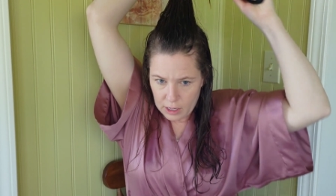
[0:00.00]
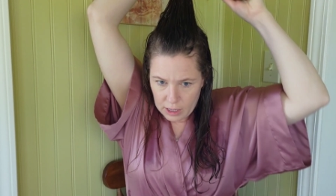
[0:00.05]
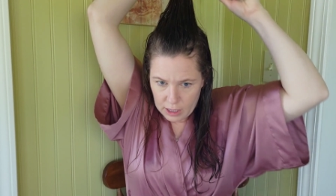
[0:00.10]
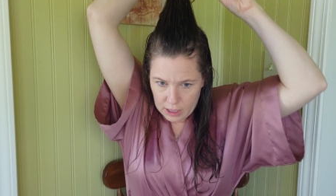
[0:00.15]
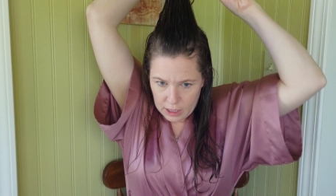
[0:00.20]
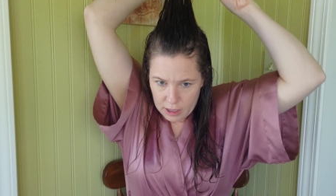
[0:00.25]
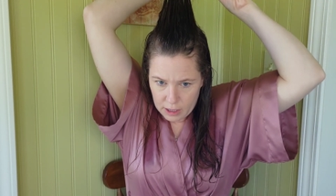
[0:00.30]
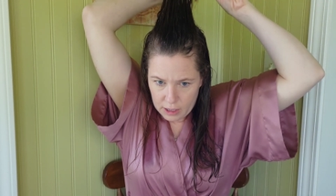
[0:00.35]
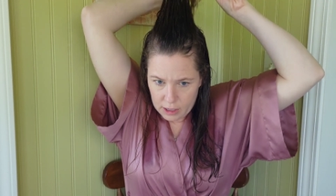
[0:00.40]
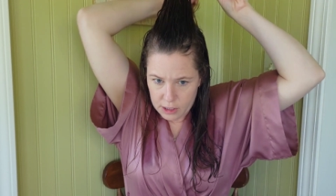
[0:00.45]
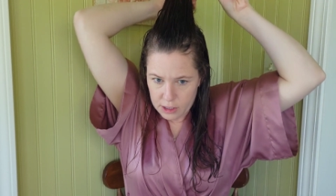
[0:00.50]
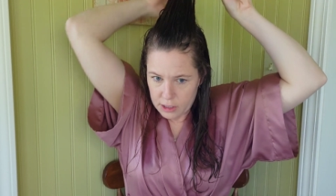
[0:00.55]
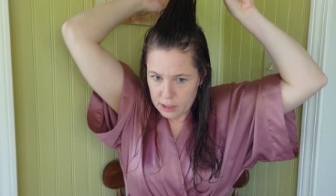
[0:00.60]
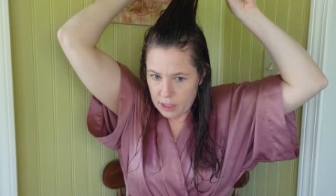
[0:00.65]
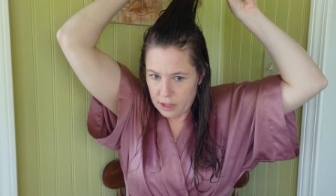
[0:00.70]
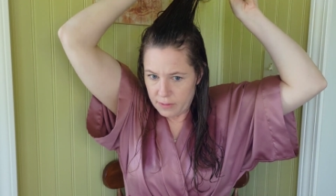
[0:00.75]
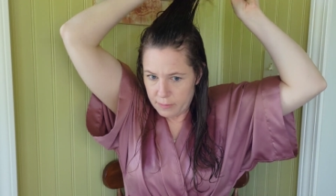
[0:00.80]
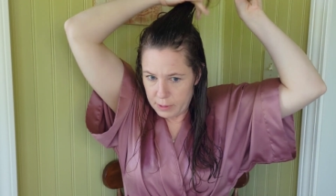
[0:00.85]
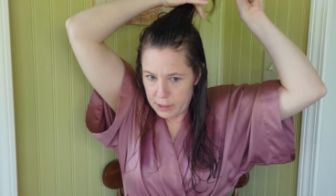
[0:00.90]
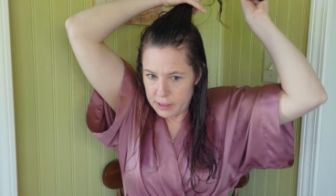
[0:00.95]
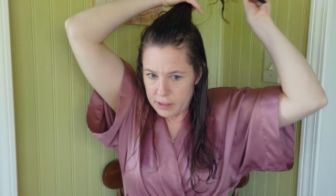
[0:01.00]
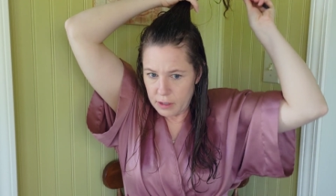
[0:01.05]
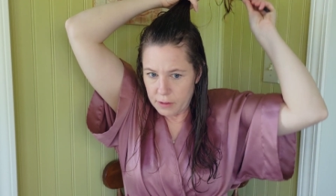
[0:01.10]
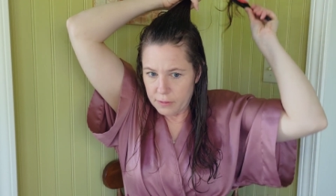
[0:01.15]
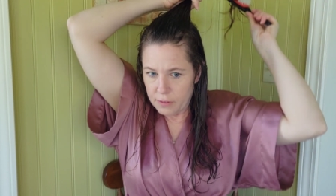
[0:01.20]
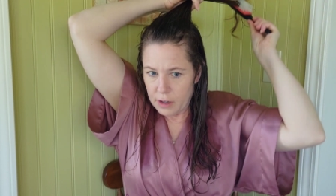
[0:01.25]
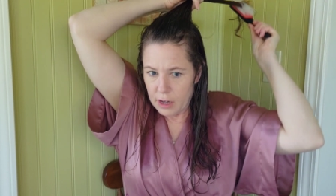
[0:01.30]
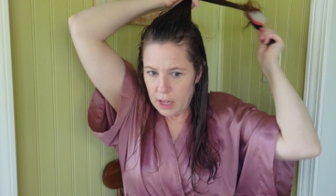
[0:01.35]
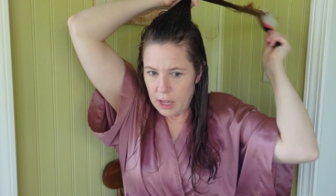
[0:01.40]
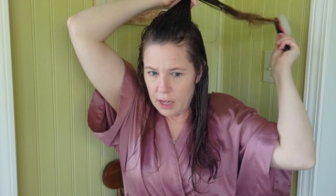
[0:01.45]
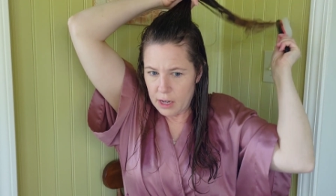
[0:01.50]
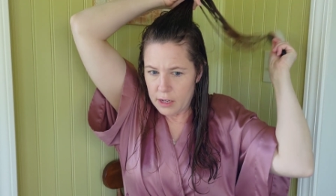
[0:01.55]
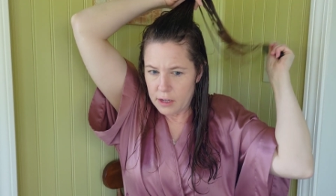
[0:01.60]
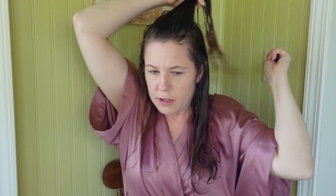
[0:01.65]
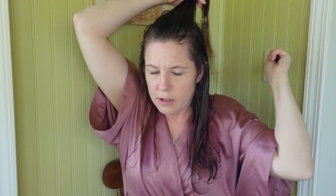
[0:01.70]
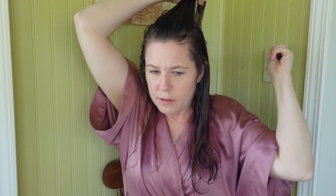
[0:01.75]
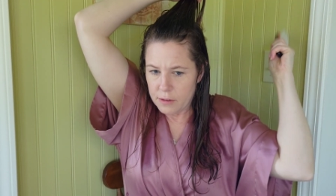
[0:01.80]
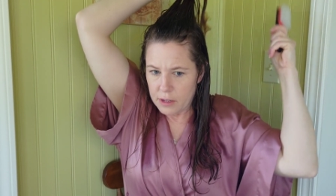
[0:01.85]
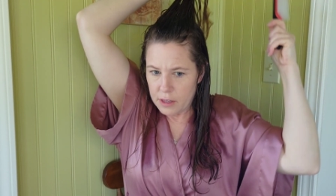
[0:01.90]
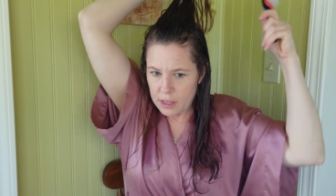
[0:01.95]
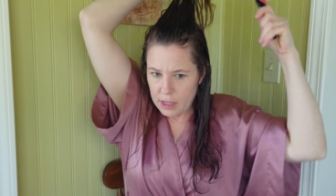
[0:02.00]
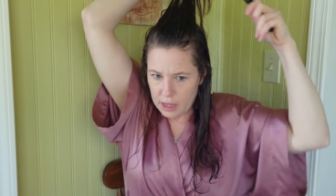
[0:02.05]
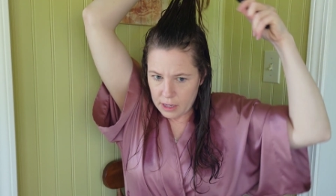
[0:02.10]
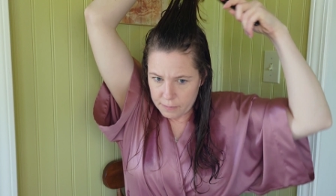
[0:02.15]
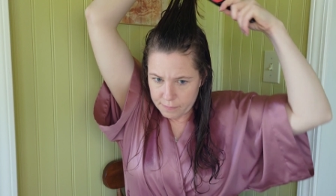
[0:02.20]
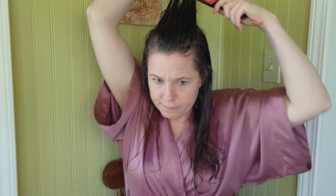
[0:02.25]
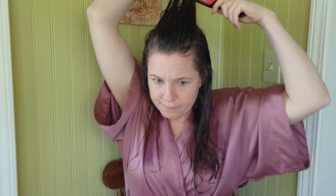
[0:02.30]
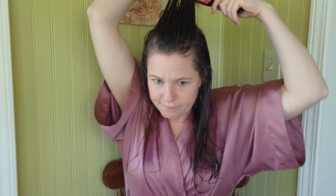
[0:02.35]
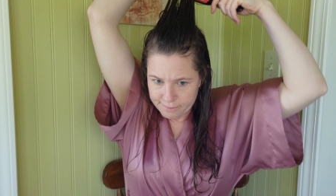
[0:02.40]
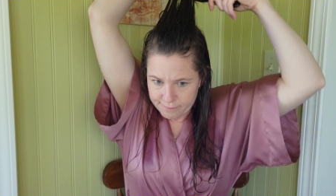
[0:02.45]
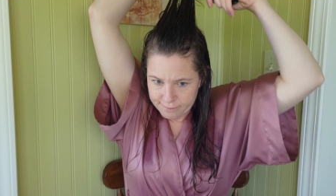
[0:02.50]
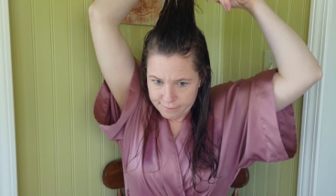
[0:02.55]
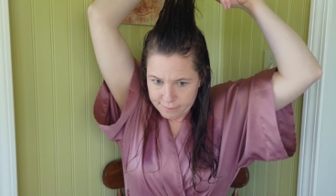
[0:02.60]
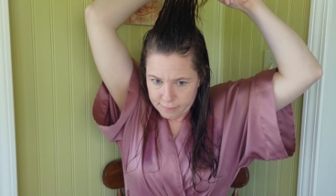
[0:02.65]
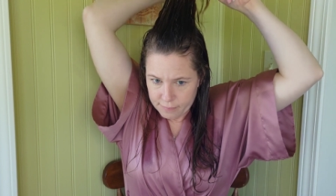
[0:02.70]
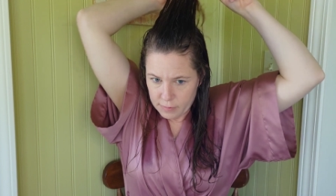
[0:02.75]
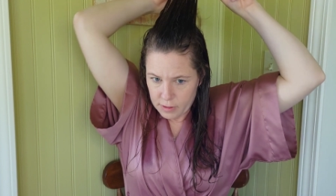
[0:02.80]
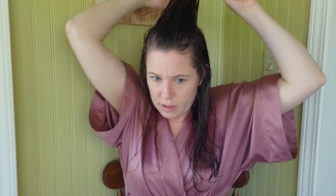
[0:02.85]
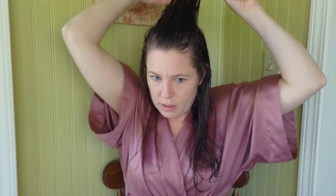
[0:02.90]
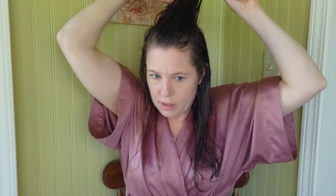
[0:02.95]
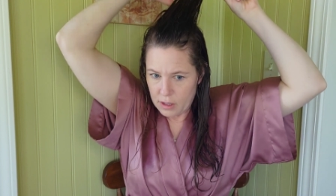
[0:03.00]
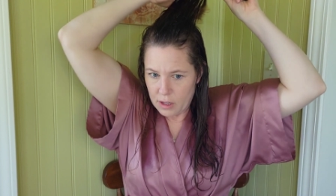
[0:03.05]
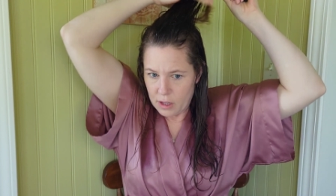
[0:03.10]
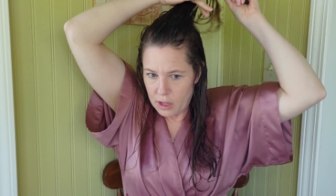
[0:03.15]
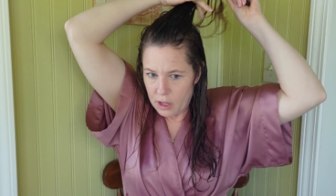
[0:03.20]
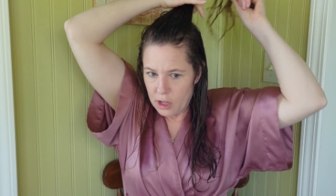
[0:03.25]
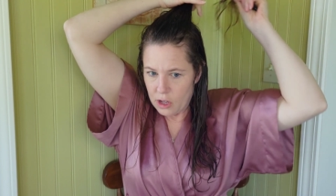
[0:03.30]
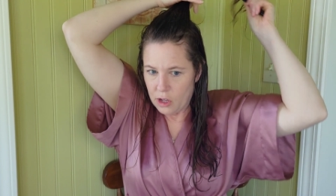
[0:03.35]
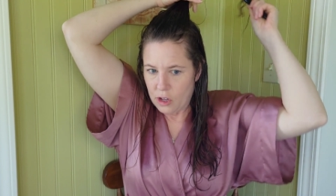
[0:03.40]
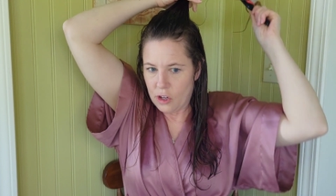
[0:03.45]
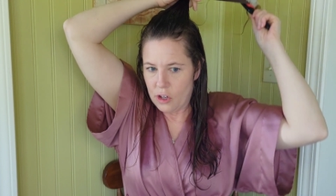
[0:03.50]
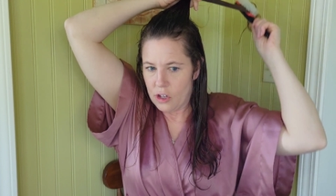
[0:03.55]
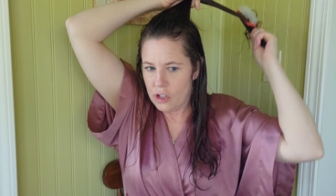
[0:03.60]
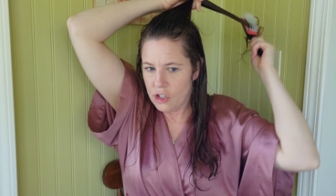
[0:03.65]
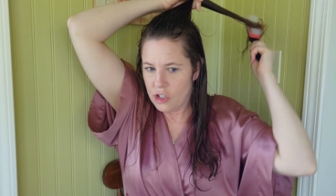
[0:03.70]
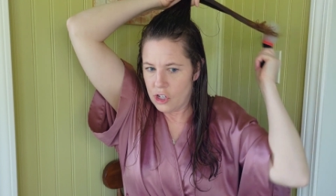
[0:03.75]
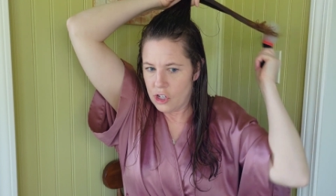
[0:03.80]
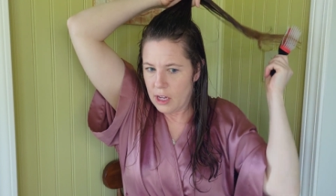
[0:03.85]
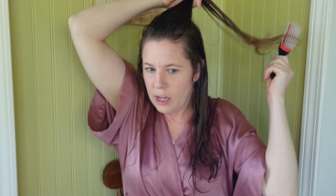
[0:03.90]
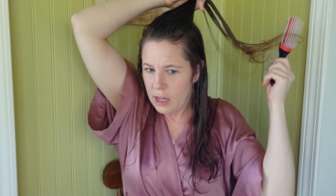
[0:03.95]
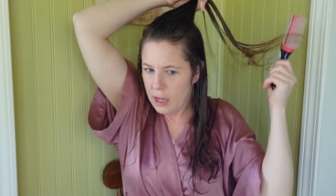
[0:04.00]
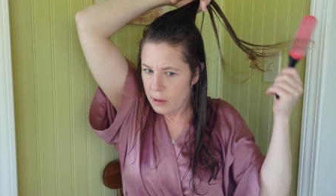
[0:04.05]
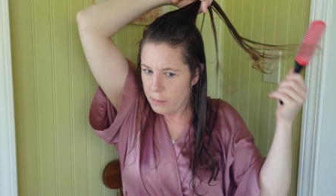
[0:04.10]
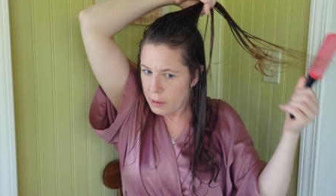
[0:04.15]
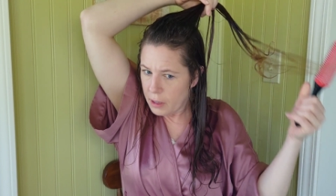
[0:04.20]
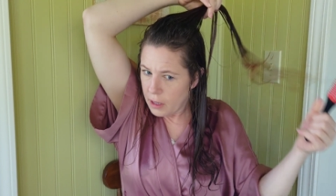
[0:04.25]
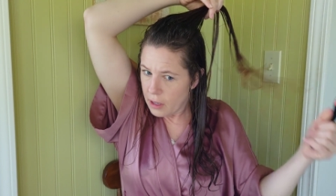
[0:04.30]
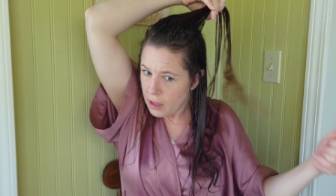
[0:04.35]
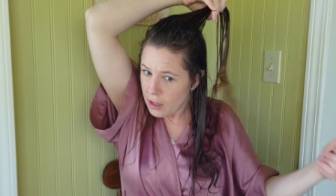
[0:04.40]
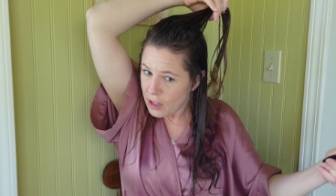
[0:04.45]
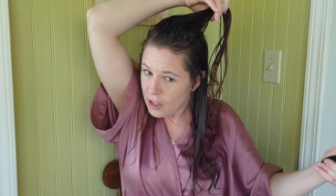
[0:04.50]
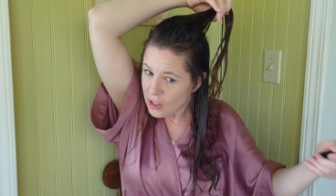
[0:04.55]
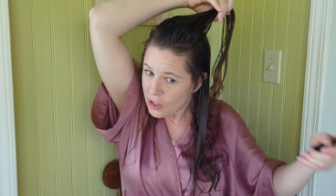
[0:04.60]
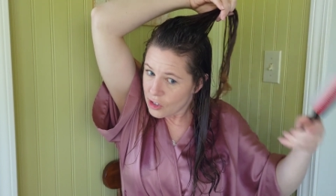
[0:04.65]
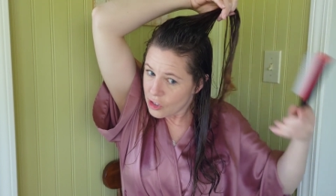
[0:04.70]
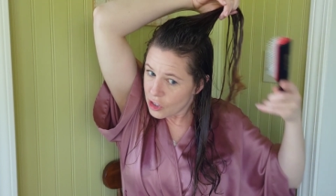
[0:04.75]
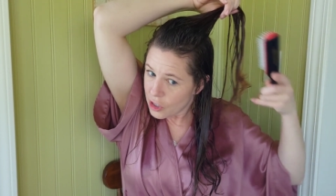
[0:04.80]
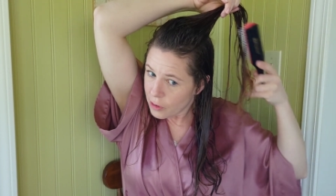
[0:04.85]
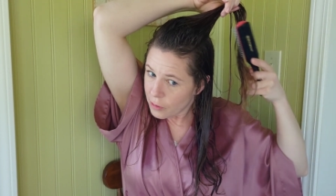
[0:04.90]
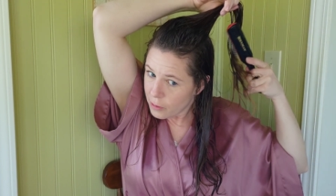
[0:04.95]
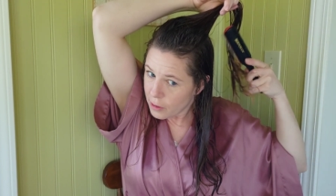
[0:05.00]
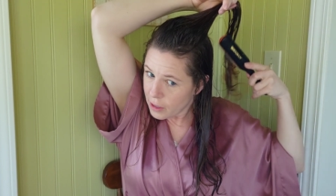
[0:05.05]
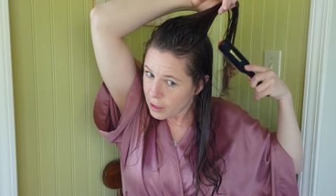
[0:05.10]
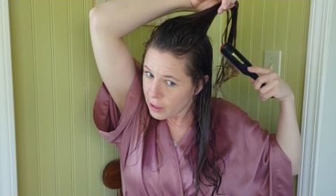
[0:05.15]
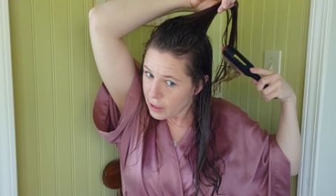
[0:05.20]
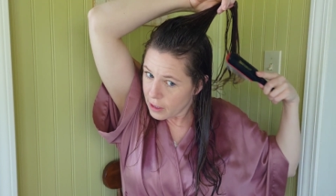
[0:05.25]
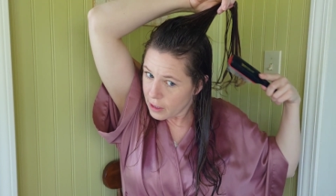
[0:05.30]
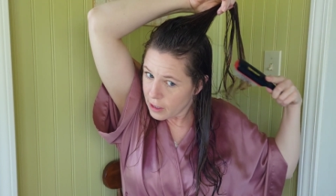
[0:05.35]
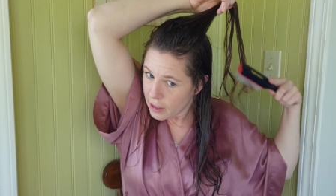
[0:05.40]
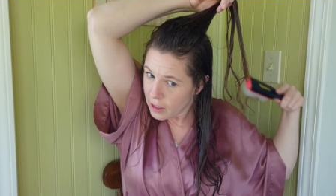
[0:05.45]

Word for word: And I just gave myself a knot in doing that. Good job, Jody.